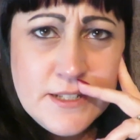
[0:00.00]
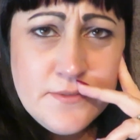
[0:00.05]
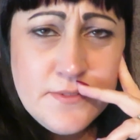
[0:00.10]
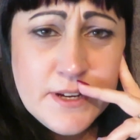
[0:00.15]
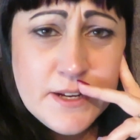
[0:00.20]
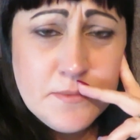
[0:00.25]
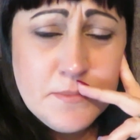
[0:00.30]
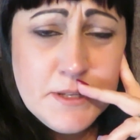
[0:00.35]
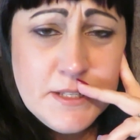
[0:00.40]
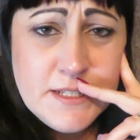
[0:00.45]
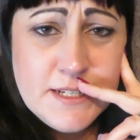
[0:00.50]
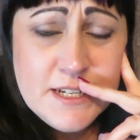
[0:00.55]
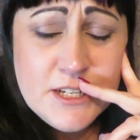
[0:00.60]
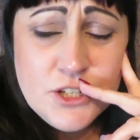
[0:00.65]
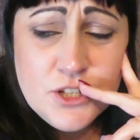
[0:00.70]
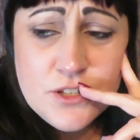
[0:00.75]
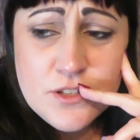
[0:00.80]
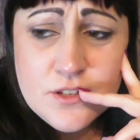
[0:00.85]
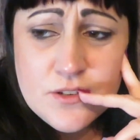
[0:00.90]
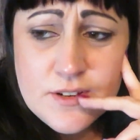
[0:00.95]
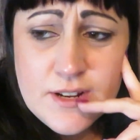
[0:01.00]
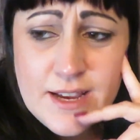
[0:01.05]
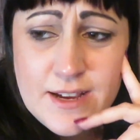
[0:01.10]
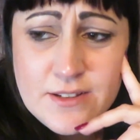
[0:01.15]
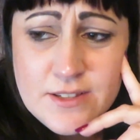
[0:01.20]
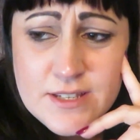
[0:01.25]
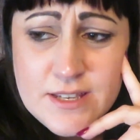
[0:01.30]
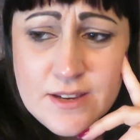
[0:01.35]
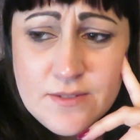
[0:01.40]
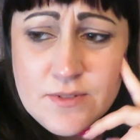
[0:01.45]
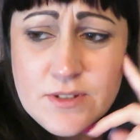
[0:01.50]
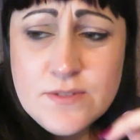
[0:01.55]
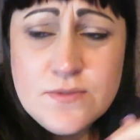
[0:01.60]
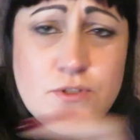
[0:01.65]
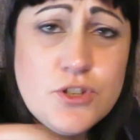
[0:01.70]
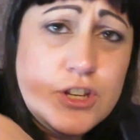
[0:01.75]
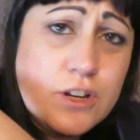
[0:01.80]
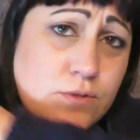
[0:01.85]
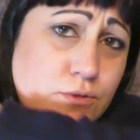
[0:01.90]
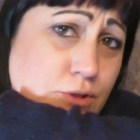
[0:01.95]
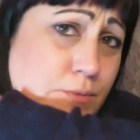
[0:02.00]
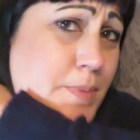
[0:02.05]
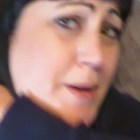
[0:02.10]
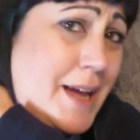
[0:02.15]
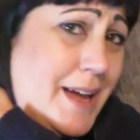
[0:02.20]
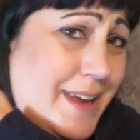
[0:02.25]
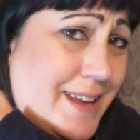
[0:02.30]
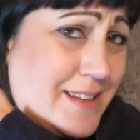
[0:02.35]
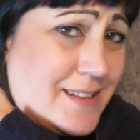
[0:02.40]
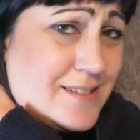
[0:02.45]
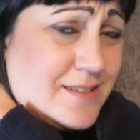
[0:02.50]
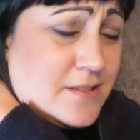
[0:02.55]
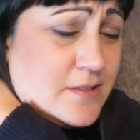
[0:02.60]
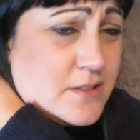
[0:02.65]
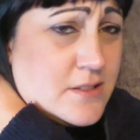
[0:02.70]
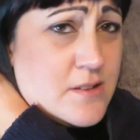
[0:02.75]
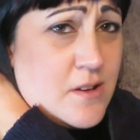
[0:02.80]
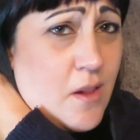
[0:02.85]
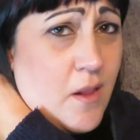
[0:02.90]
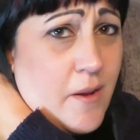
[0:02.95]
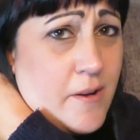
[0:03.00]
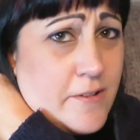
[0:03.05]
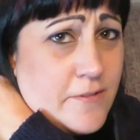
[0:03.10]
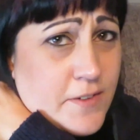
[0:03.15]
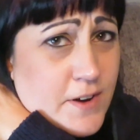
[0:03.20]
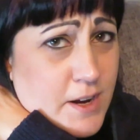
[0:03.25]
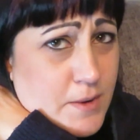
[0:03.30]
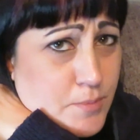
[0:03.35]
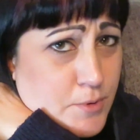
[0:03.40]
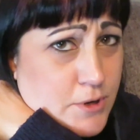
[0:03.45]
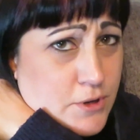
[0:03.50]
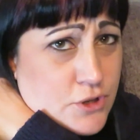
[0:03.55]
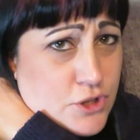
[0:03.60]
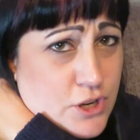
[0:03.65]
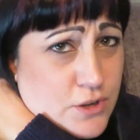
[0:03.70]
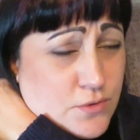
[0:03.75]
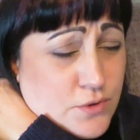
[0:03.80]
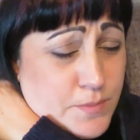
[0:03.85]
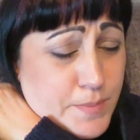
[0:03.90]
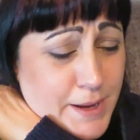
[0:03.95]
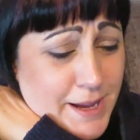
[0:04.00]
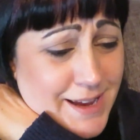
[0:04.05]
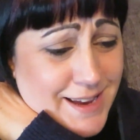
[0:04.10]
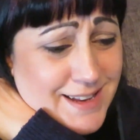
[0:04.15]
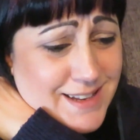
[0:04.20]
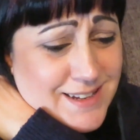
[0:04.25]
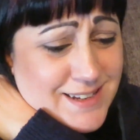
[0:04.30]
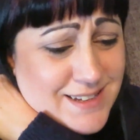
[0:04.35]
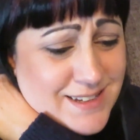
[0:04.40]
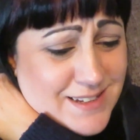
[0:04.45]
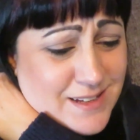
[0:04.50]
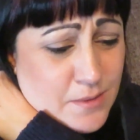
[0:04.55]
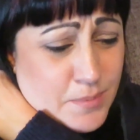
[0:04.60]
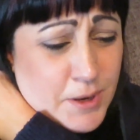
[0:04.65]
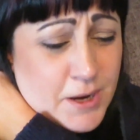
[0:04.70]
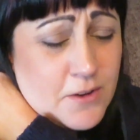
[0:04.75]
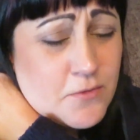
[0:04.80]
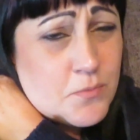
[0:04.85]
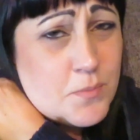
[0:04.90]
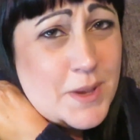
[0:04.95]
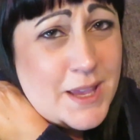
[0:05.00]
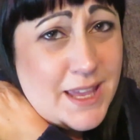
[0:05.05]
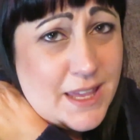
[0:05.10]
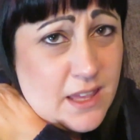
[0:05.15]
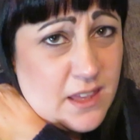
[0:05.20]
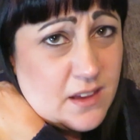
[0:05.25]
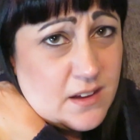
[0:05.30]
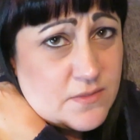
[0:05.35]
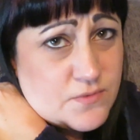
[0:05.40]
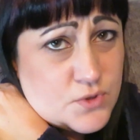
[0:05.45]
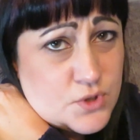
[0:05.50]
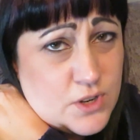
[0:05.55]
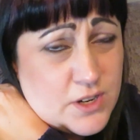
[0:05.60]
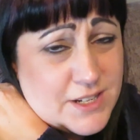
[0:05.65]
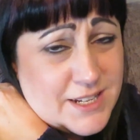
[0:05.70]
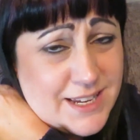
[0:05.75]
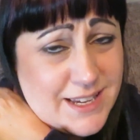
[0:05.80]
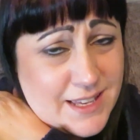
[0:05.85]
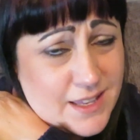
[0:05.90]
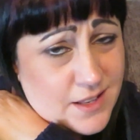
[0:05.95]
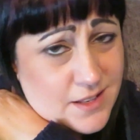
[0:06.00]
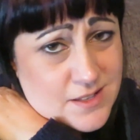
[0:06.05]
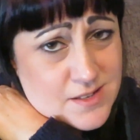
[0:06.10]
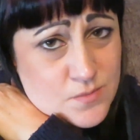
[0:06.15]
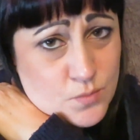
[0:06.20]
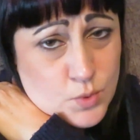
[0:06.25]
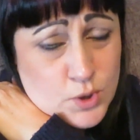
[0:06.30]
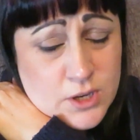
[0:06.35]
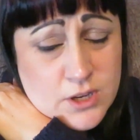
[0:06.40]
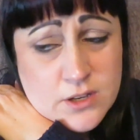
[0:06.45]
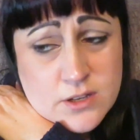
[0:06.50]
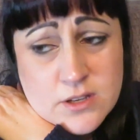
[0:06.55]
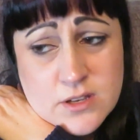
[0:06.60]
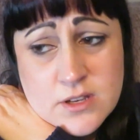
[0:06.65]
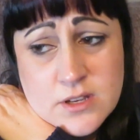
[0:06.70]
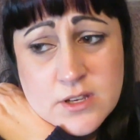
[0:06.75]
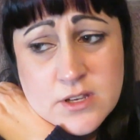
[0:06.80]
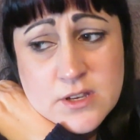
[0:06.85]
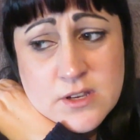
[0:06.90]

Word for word: any recommendations on how to get rid of shoulder pain? Fibro shoulder pain. Apart from heat. I've tried heat. Didn't work.